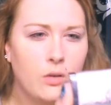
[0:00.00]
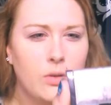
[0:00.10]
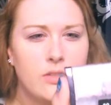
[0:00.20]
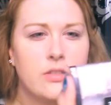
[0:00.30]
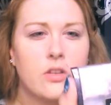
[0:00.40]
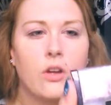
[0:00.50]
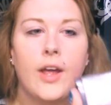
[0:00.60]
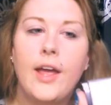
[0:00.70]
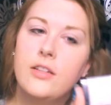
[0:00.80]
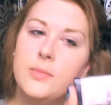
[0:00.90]
this is called
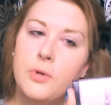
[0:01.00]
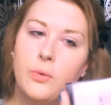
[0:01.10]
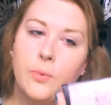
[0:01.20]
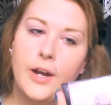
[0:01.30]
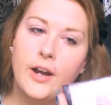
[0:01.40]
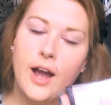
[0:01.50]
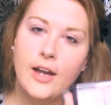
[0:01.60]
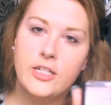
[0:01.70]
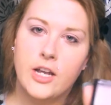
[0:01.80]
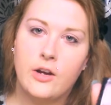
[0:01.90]
Expert Wear
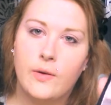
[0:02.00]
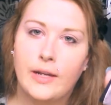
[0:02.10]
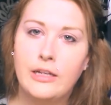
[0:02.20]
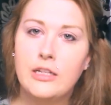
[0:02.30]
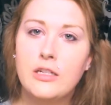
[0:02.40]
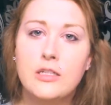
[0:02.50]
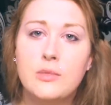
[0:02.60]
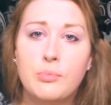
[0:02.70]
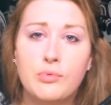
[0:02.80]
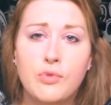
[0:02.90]
Eyeshadow, and it is
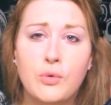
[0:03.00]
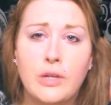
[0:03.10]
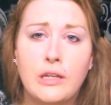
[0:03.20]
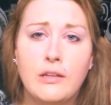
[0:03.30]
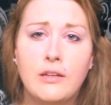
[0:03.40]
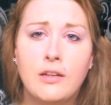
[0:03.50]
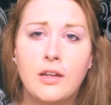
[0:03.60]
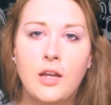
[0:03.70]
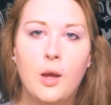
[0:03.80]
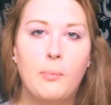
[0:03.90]
broken,
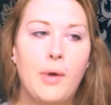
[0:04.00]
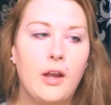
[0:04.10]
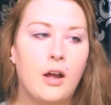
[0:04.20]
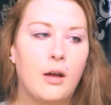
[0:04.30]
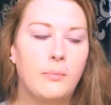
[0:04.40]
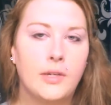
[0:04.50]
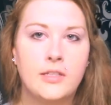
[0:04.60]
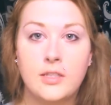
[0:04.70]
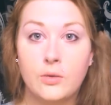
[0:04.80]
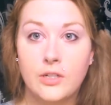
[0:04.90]
but it
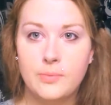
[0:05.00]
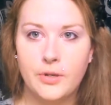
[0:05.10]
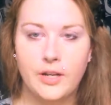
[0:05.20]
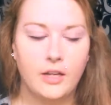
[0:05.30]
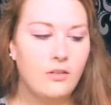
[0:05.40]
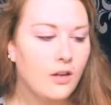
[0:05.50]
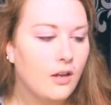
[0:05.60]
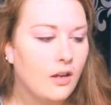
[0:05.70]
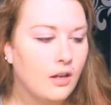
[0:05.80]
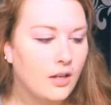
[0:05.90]
still works pretty good.
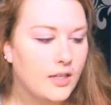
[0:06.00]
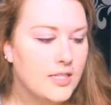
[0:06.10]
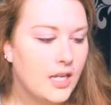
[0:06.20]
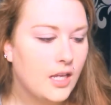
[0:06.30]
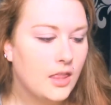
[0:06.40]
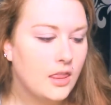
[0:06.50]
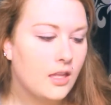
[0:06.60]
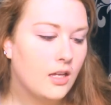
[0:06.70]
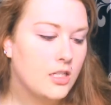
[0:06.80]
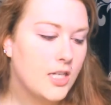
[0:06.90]
It's in
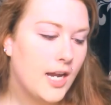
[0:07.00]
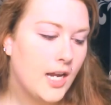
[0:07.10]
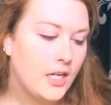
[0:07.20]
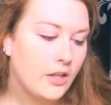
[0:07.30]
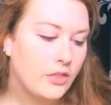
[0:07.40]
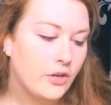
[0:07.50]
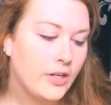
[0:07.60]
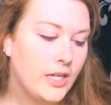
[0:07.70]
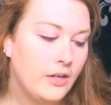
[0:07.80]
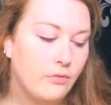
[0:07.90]
the shade
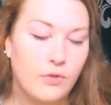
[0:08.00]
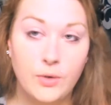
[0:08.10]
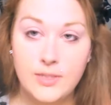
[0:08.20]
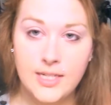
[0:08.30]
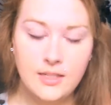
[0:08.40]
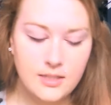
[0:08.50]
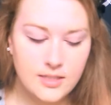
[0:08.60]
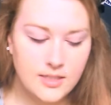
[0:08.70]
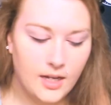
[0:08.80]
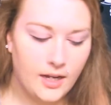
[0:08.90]
30 Rose
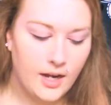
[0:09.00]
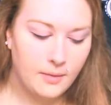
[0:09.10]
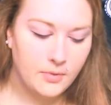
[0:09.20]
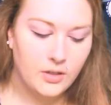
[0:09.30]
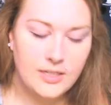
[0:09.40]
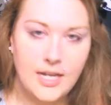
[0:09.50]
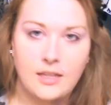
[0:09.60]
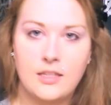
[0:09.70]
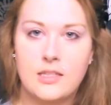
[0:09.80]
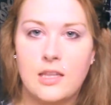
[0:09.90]
Tints, and I'm going to
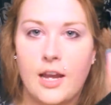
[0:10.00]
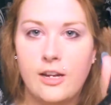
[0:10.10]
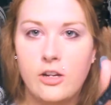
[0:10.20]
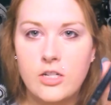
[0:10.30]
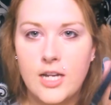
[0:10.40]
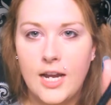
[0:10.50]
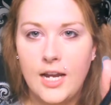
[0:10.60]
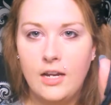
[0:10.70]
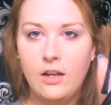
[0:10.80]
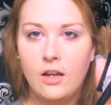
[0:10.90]
take this lighter shade